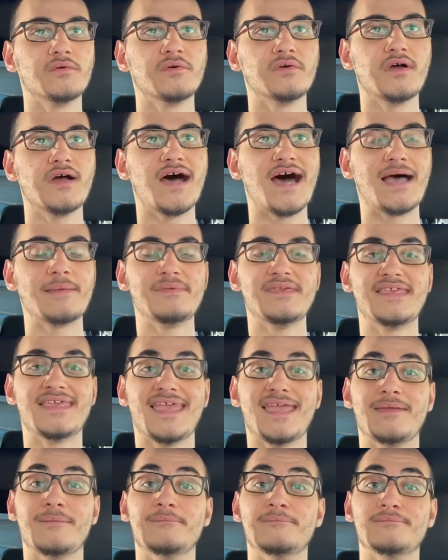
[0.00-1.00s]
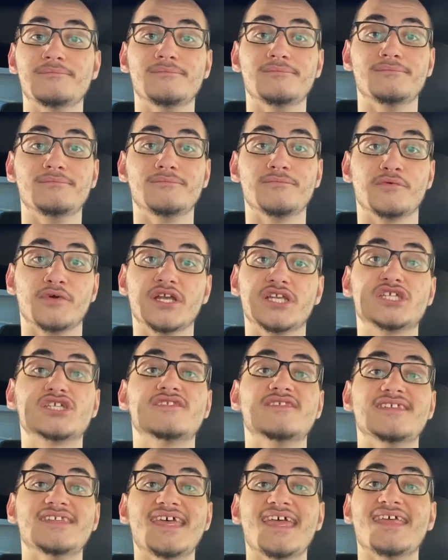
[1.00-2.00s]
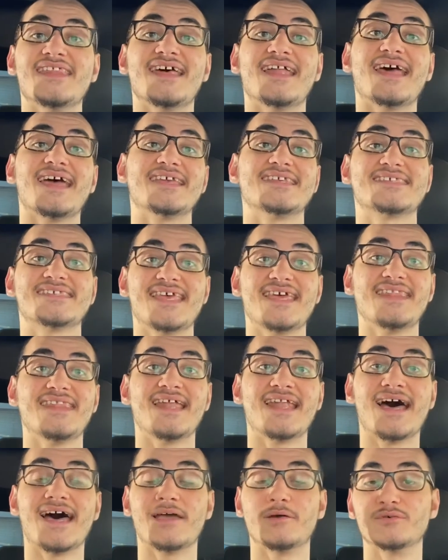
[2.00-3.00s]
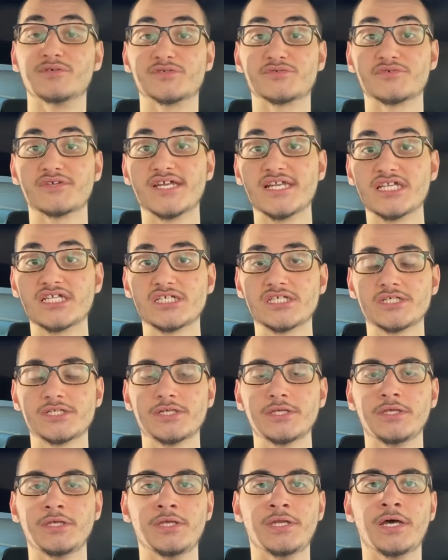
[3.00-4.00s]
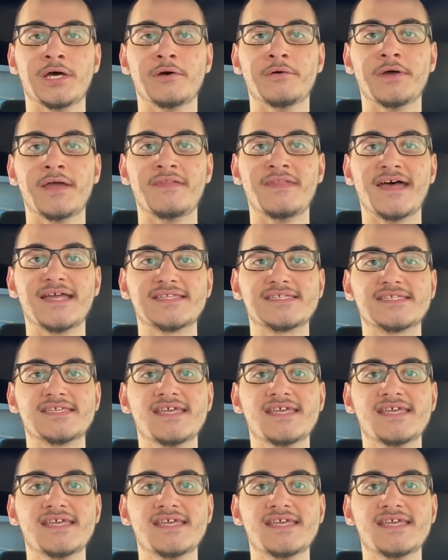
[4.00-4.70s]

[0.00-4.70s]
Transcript: I became rich the day that I said that I was rich, and that's